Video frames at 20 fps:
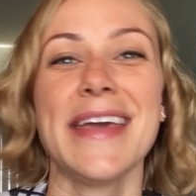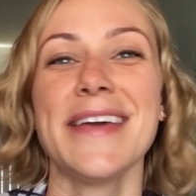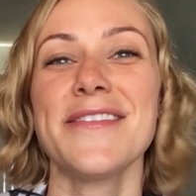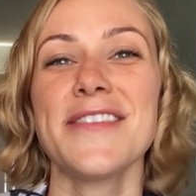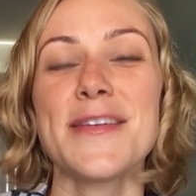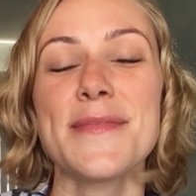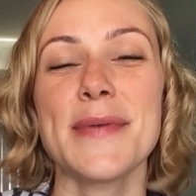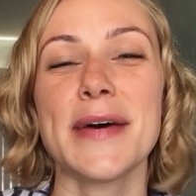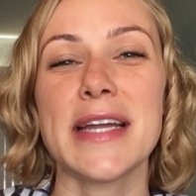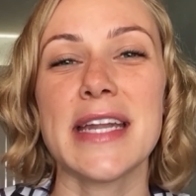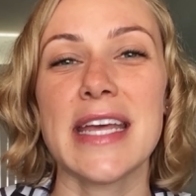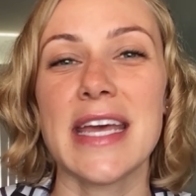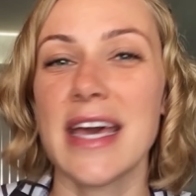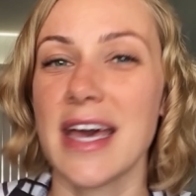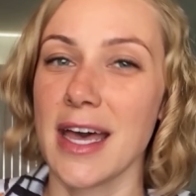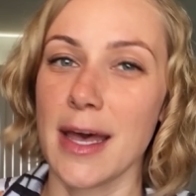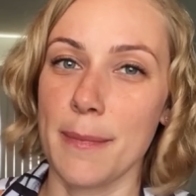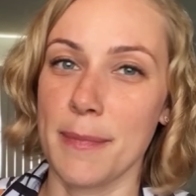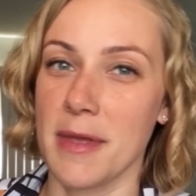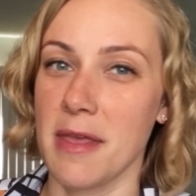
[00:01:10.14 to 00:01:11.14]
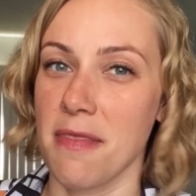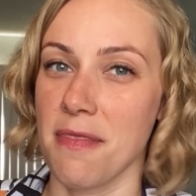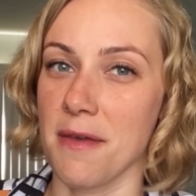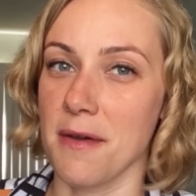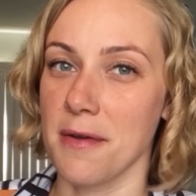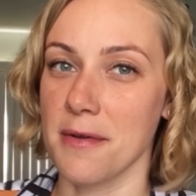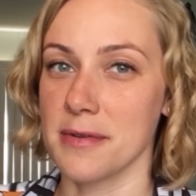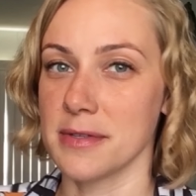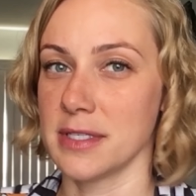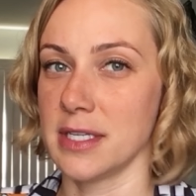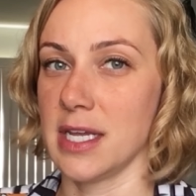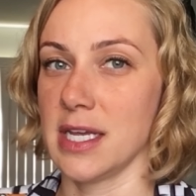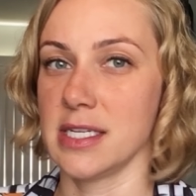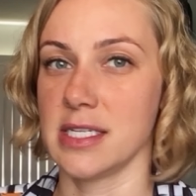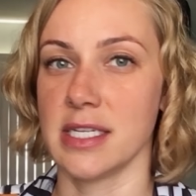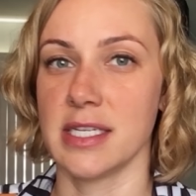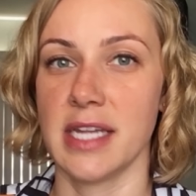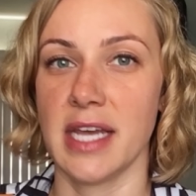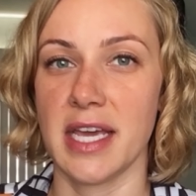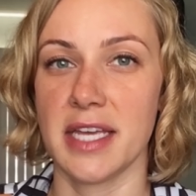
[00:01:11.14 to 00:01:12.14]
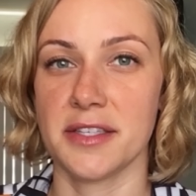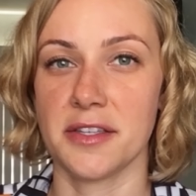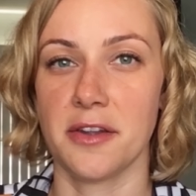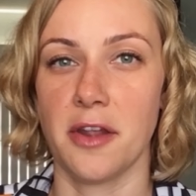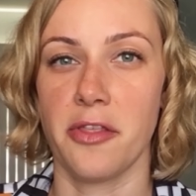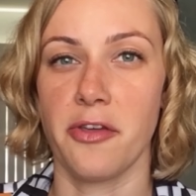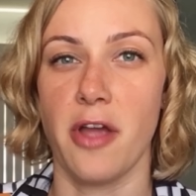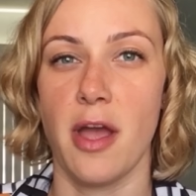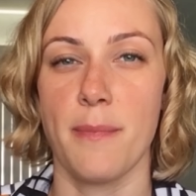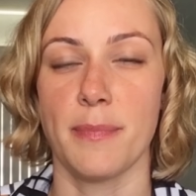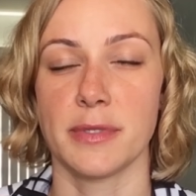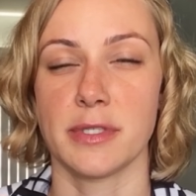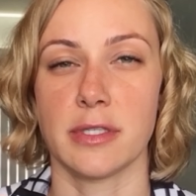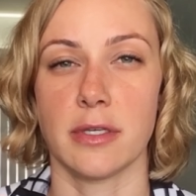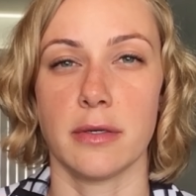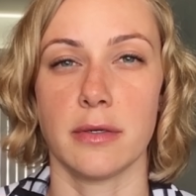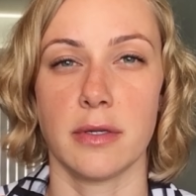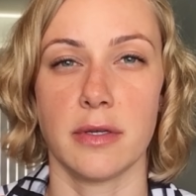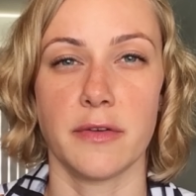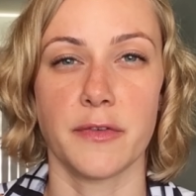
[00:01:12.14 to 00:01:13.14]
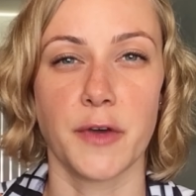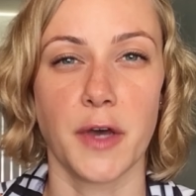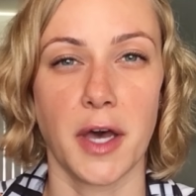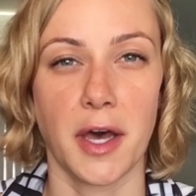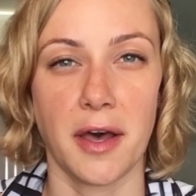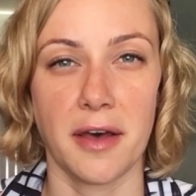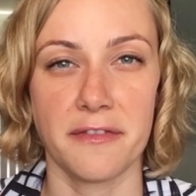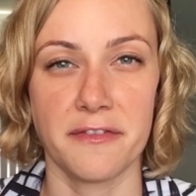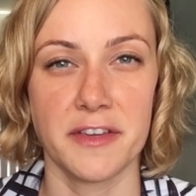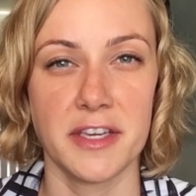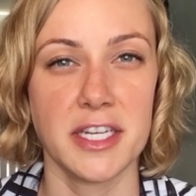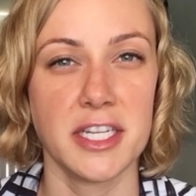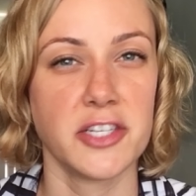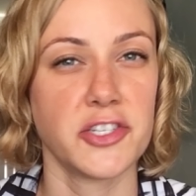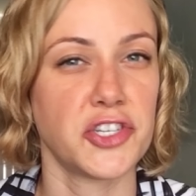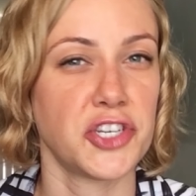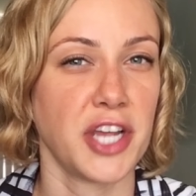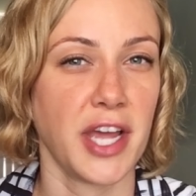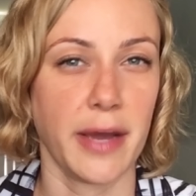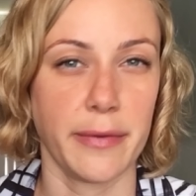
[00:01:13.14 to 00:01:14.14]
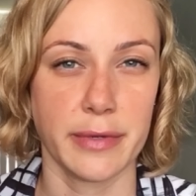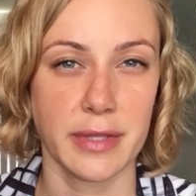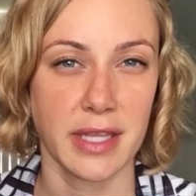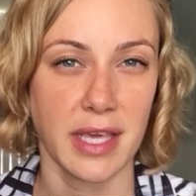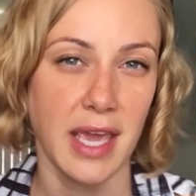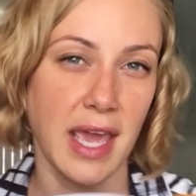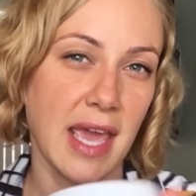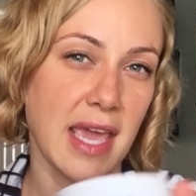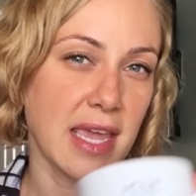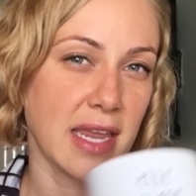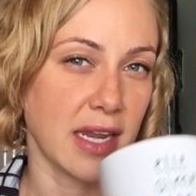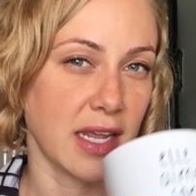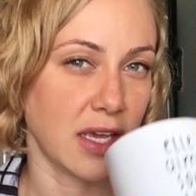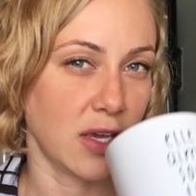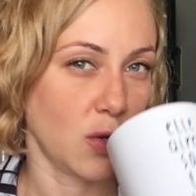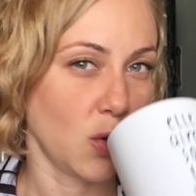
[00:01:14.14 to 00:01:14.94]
Hey everybody, happy Thursday. Today is another episode of Coffee and a Chat with Kati.